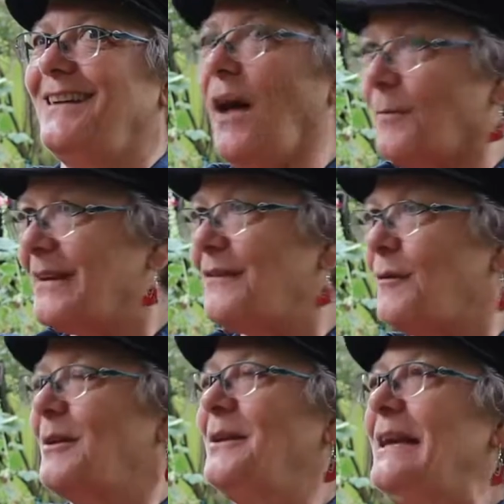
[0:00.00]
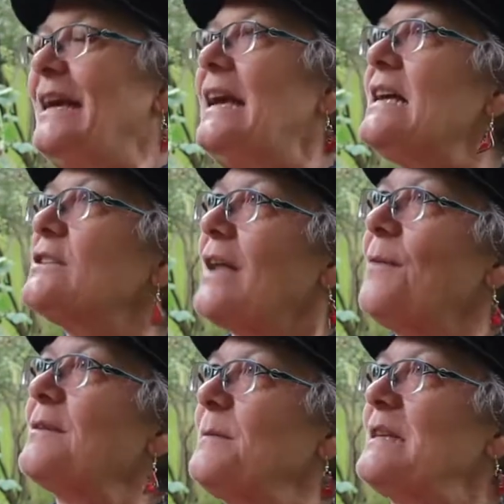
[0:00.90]
Unbelievable. So
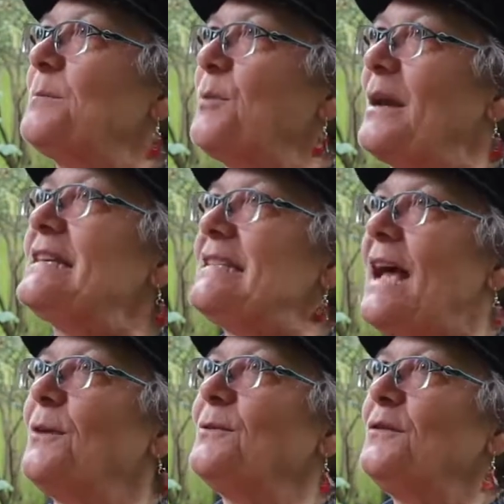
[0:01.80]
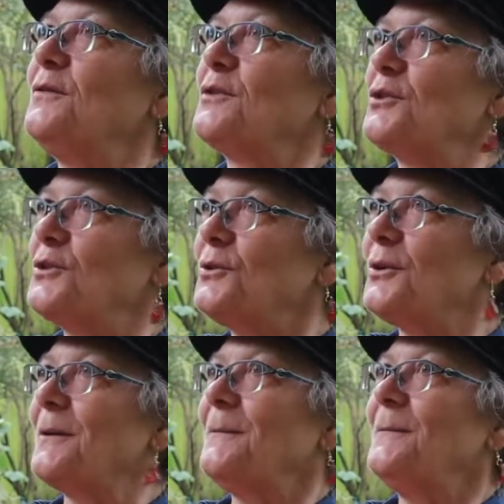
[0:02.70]
that was my spring sound for sure.